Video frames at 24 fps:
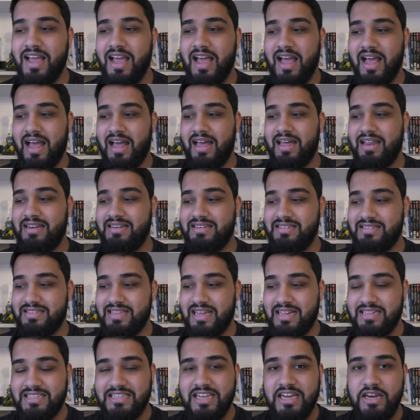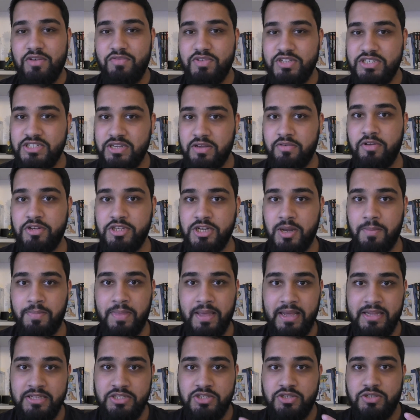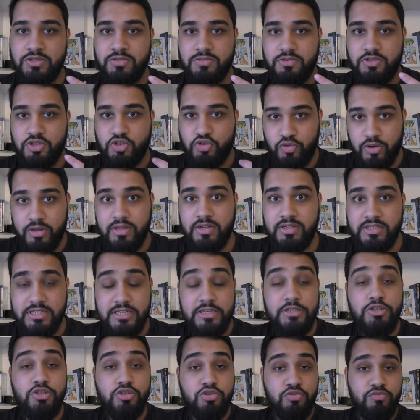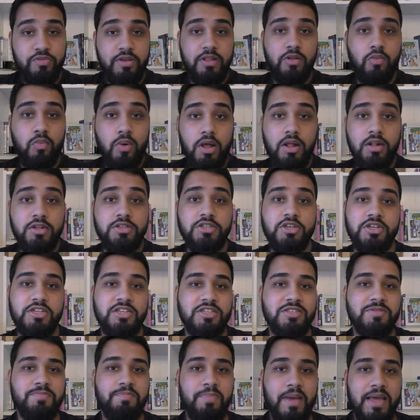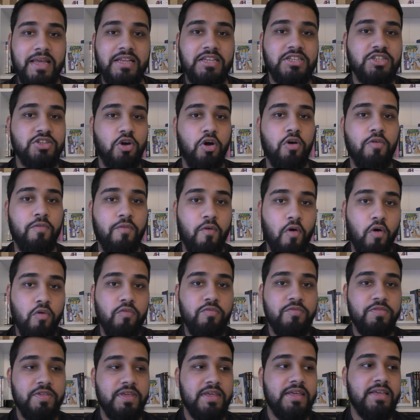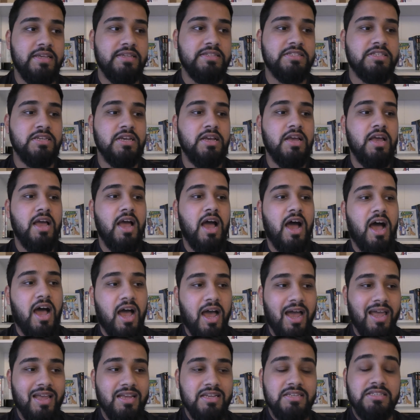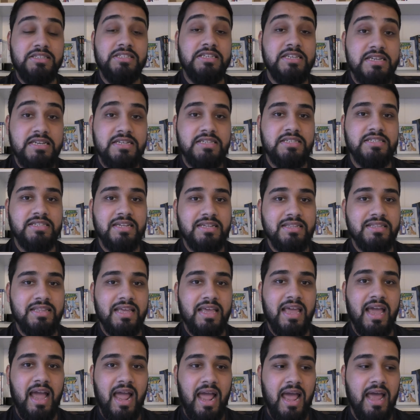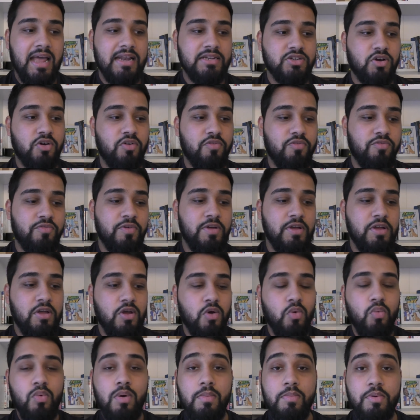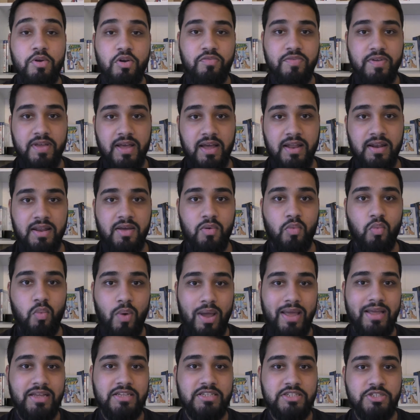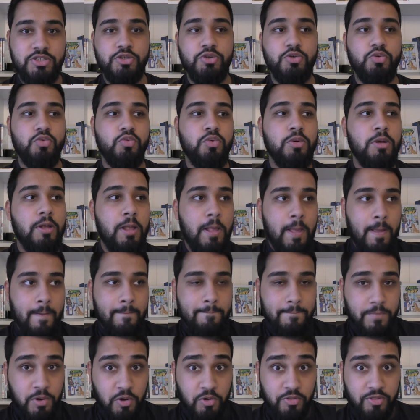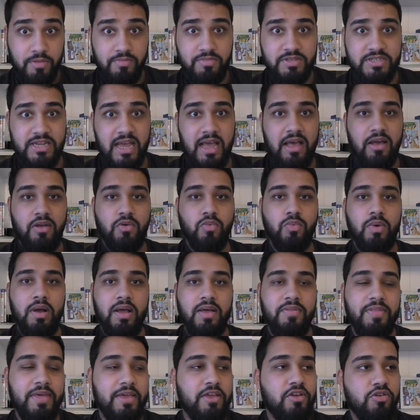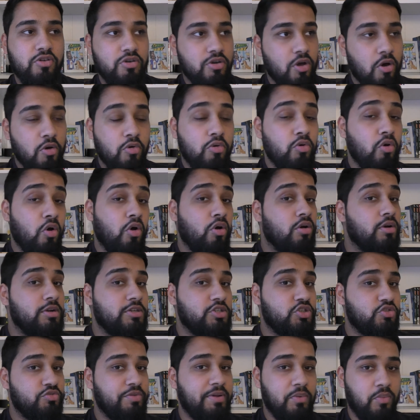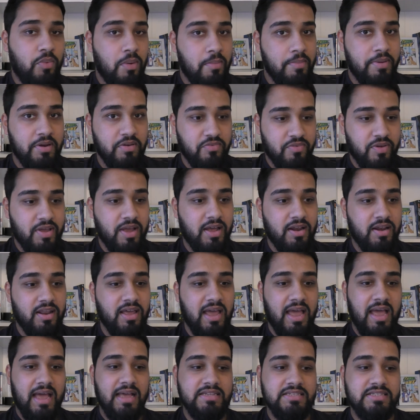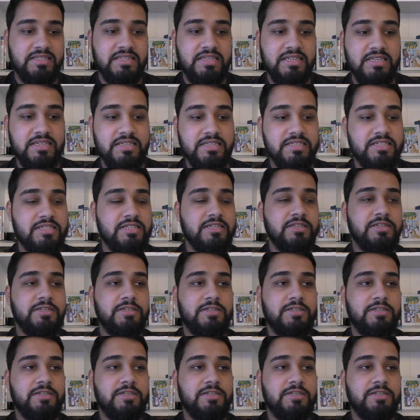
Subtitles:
And that's kind of a stereotype that has trickled into the real world, because it's based off of these ideas that they had of women of color, ways to put them down, where they could no longer treat women of color as these